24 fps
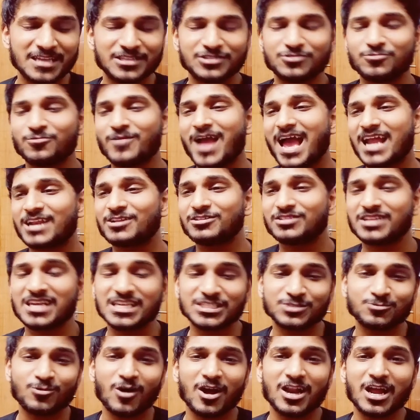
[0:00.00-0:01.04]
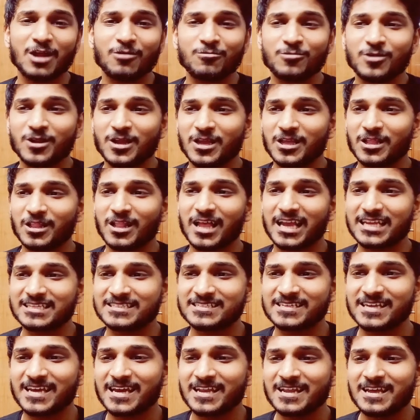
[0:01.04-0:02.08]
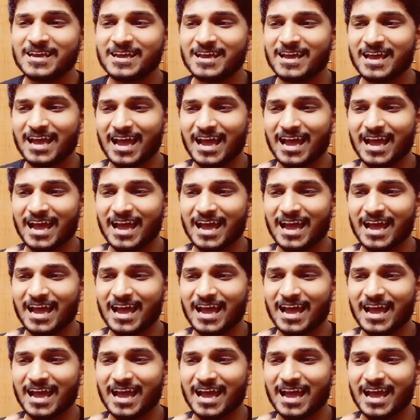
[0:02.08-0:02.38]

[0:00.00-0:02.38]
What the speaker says: to react to this one. I really liked it.